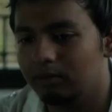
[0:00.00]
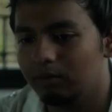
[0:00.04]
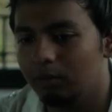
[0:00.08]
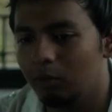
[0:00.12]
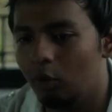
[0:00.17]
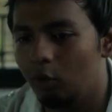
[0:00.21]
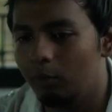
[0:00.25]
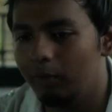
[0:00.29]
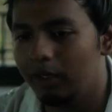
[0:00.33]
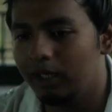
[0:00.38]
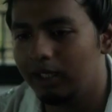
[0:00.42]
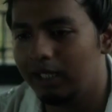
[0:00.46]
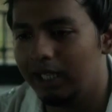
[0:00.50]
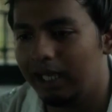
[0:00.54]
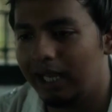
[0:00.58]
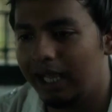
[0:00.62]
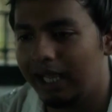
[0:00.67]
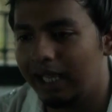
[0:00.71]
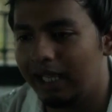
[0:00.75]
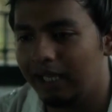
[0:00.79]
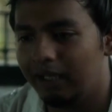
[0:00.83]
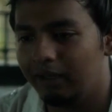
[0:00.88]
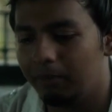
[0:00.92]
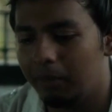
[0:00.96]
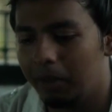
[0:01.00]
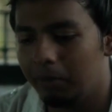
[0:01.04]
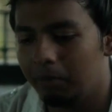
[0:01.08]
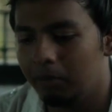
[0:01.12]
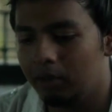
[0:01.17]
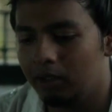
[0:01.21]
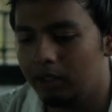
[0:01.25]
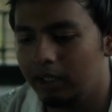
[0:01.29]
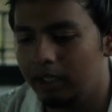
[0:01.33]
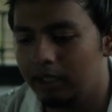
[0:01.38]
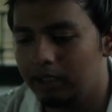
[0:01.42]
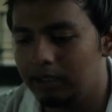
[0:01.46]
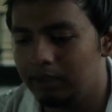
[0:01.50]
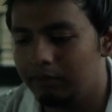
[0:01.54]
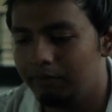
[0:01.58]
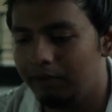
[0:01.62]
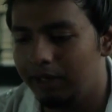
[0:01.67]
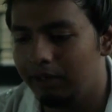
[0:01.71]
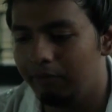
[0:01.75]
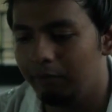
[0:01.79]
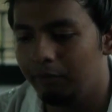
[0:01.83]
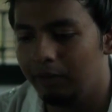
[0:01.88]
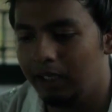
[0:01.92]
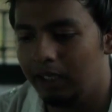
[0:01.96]
moment that I can remember is
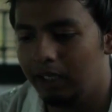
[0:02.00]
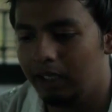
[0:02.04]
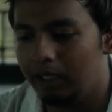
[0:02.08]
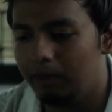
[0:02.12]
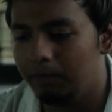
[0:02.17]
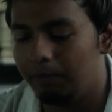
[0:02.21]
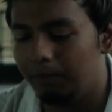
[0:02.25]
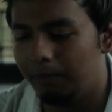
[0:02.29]
when we